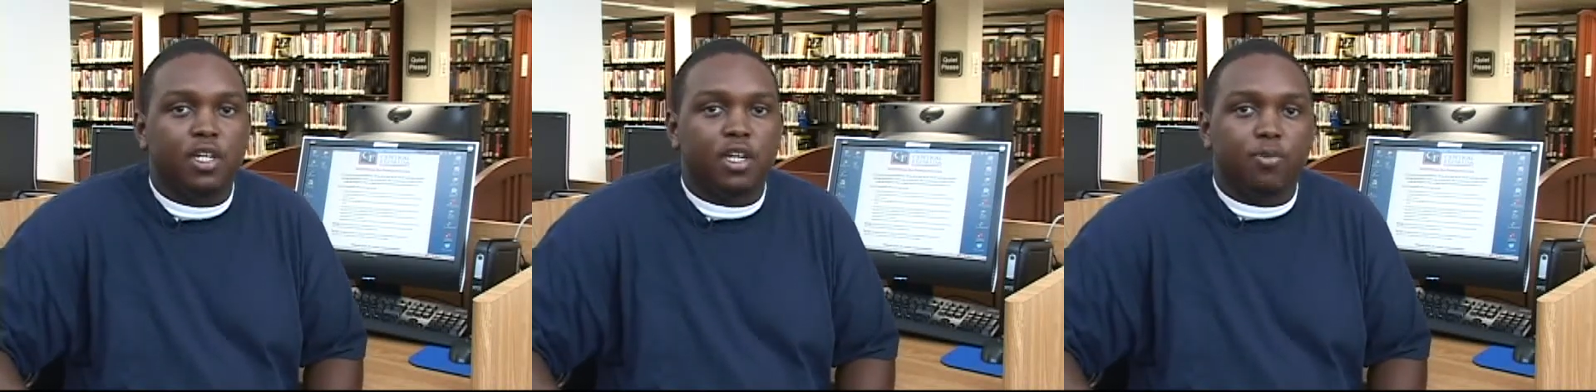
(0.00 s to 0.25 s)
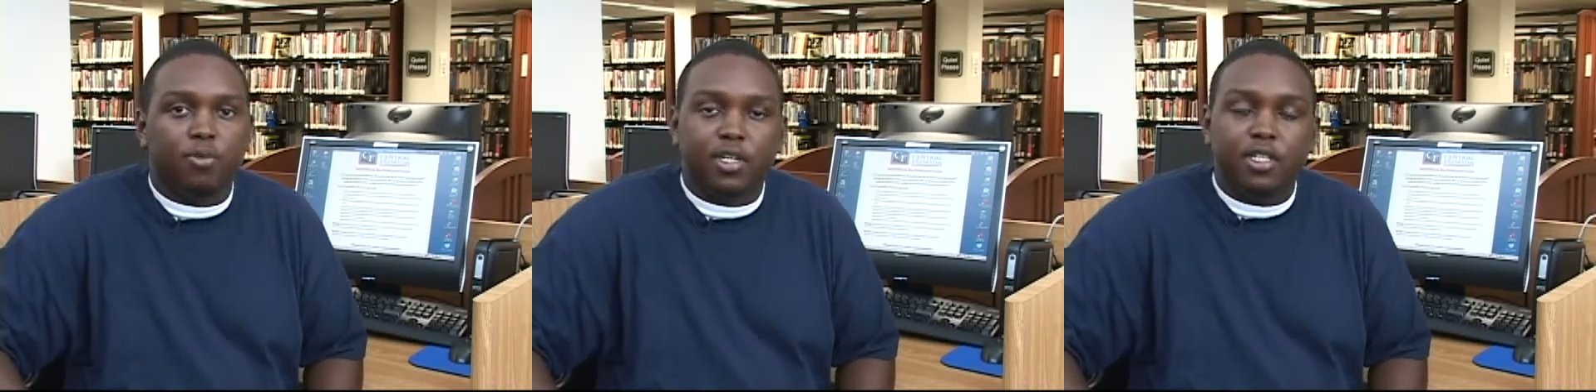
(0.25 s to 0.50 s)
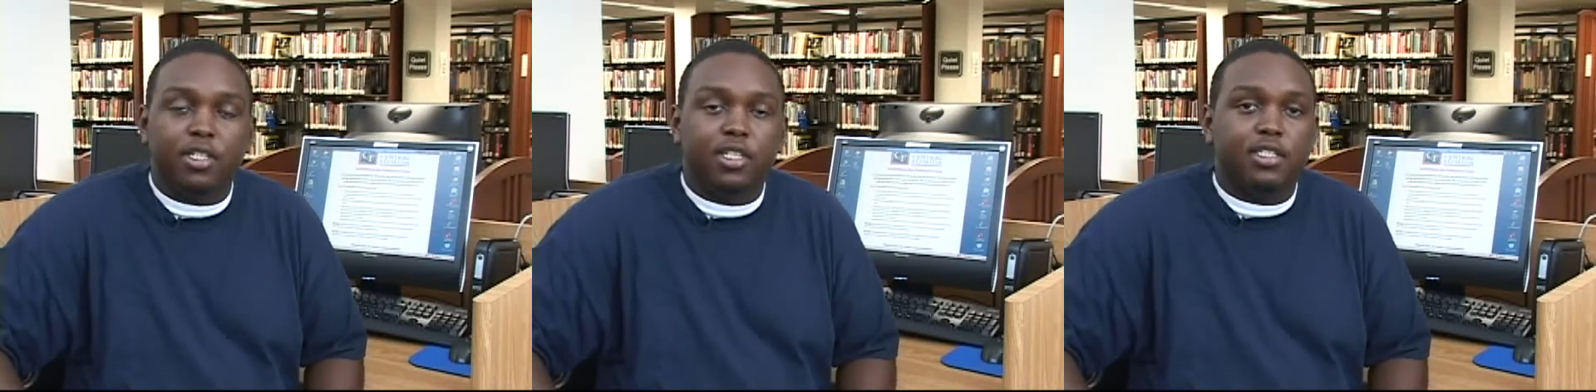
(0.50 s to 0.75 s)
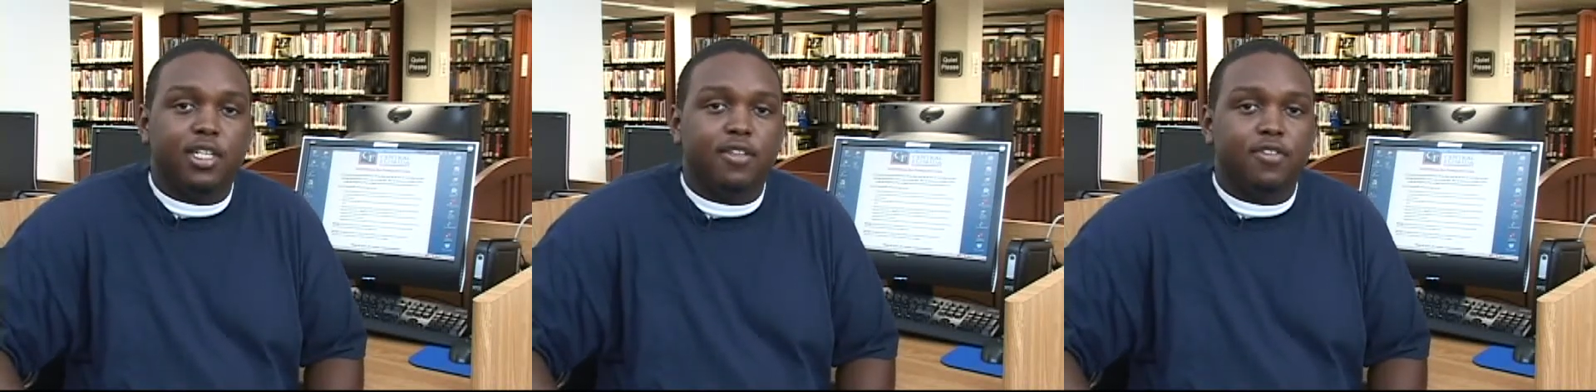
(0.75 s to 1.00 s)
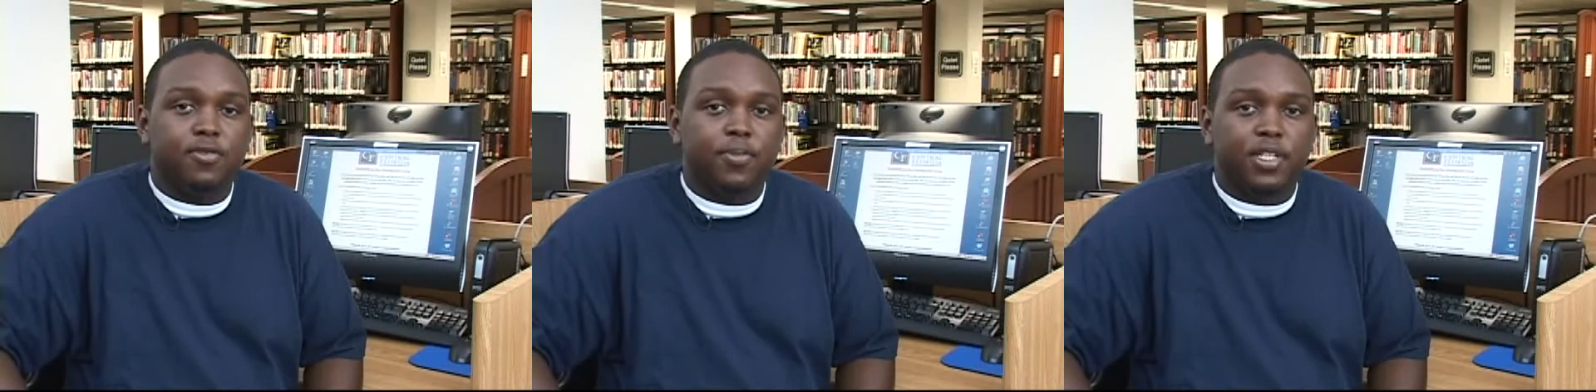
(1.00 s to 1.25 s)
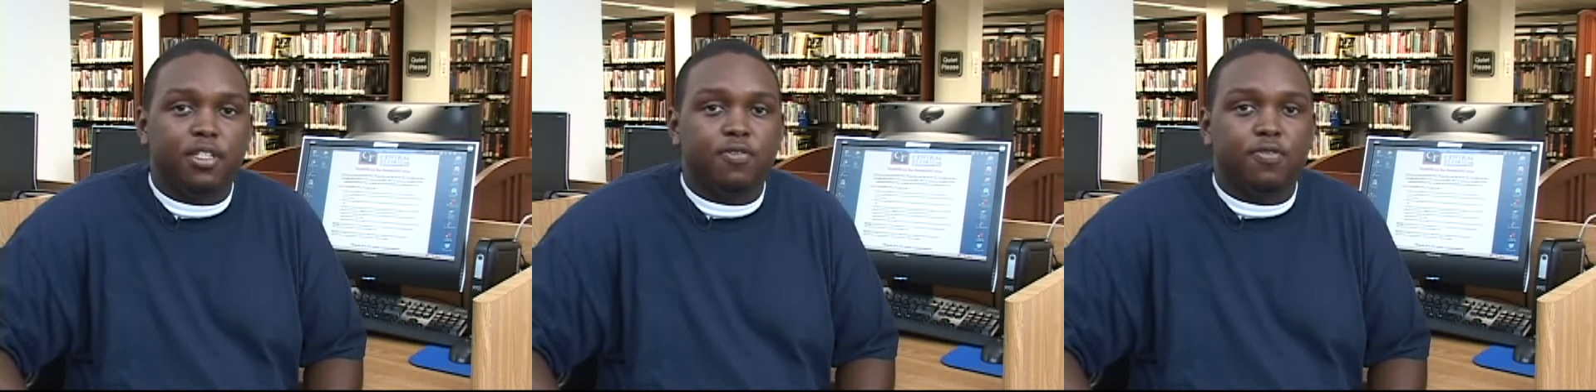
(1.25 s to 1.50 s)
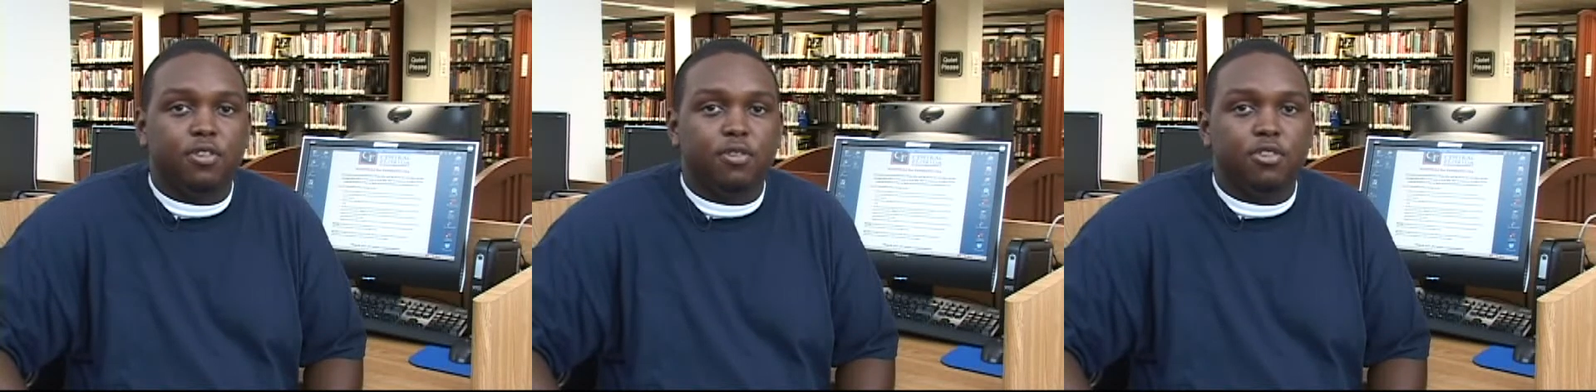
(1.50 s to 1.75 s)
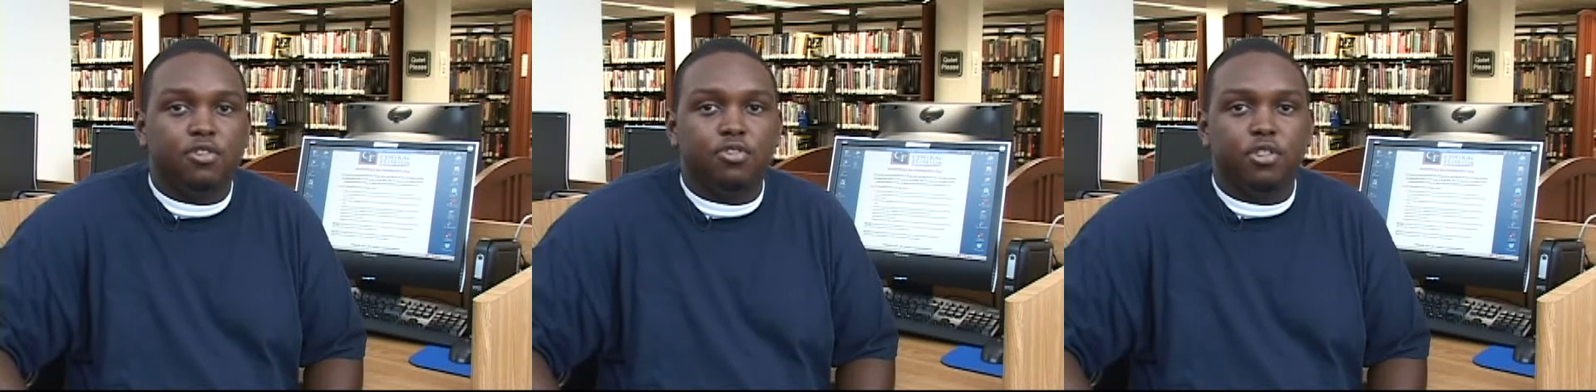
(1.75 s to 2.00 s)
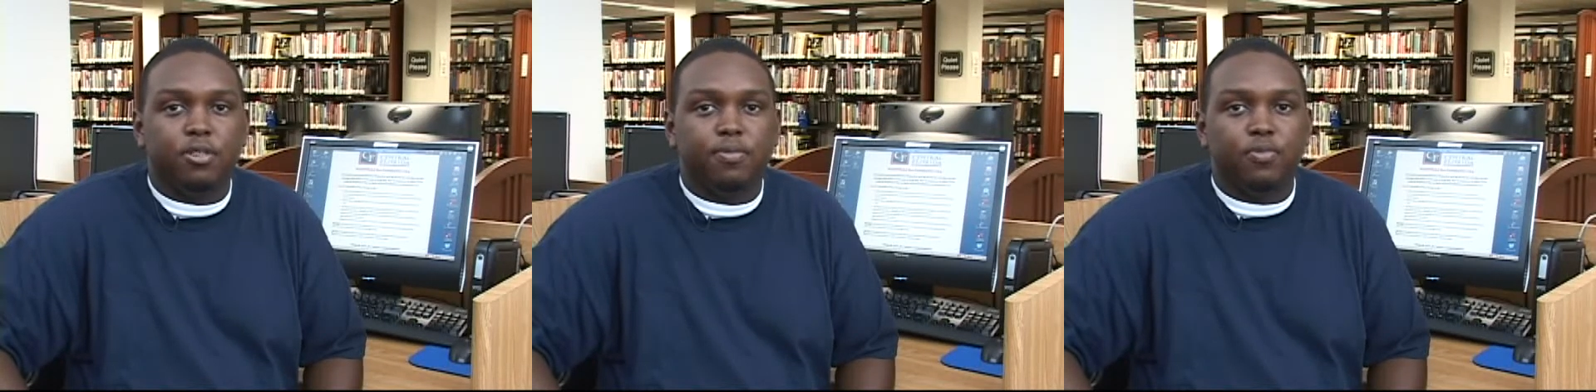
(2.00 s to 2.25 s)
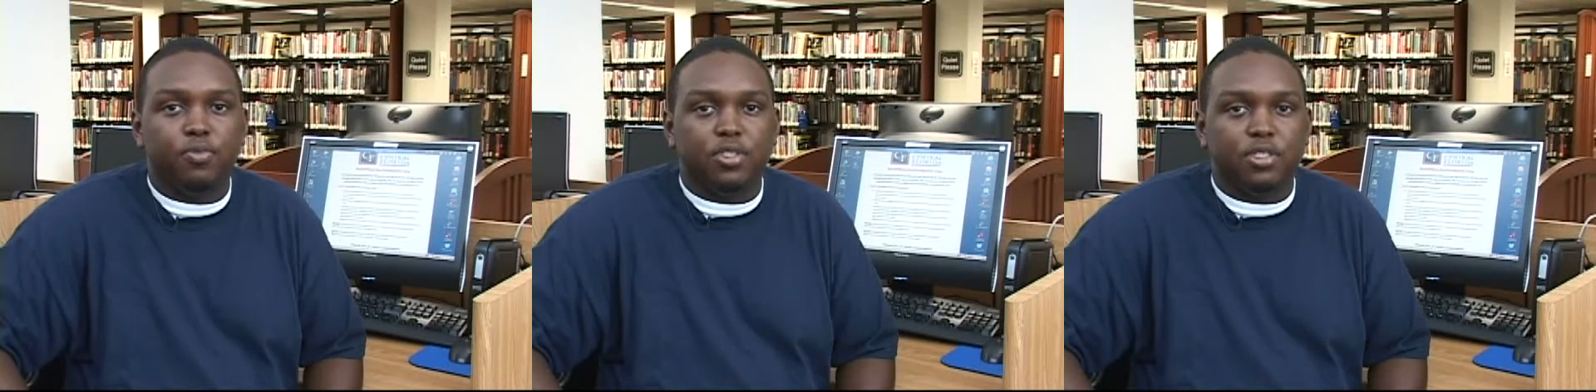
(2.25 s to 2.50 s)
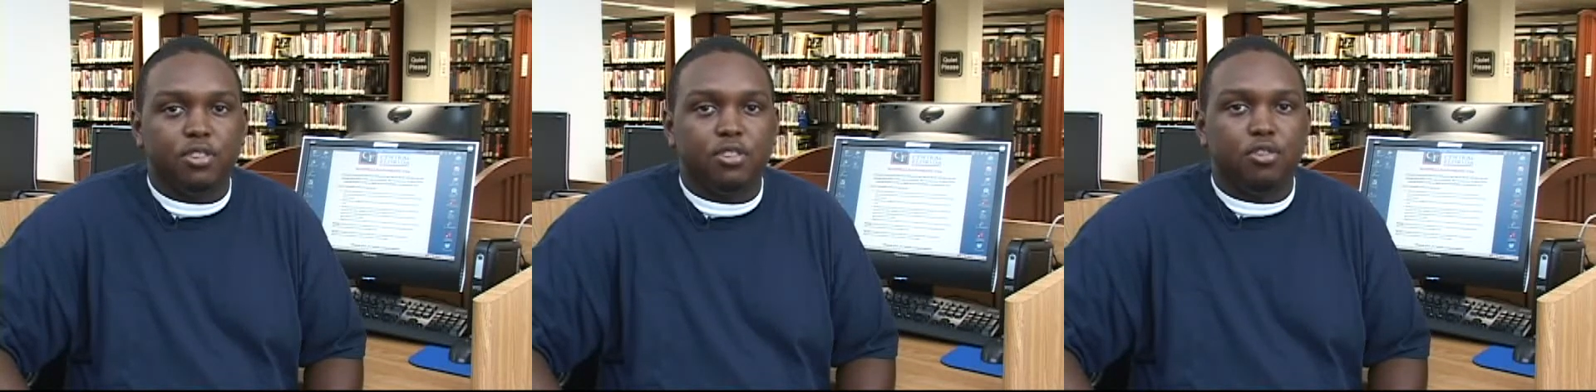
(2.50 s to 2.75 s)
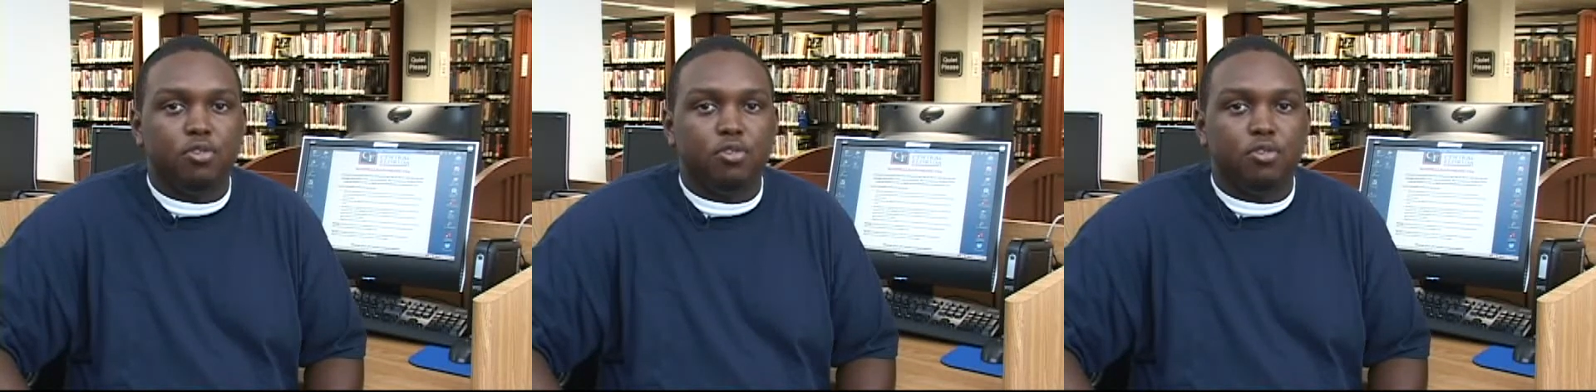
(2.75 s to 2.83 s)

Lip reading: One of the things I expected from this trip was